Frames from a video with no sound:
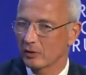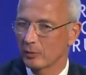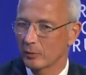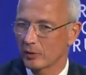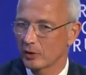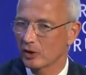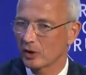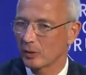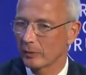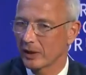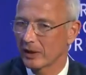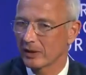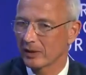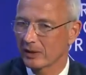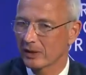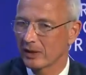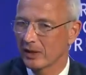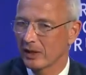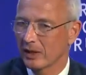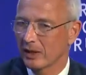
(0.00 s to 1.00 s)
commercial
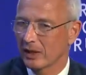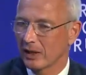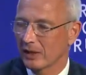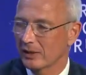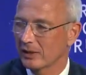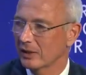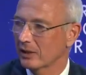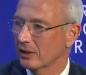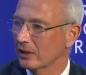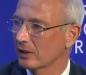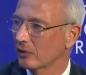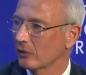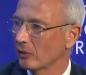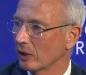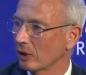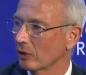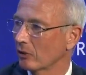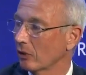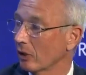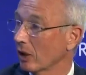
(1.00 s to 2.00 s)
banks. I think it's a
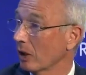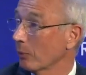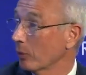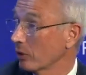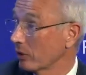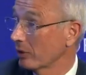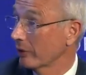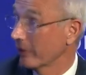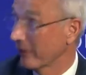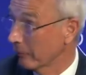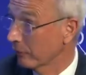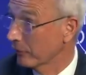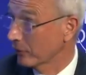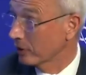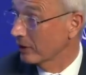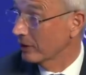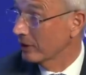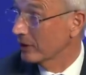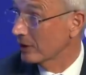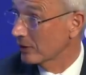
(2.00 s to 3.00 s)
really collaborative
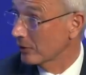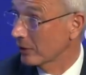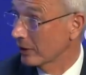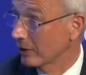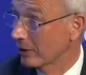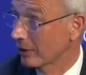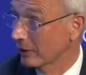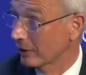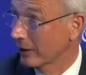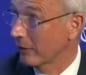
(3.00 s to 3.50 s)
effort in this regard.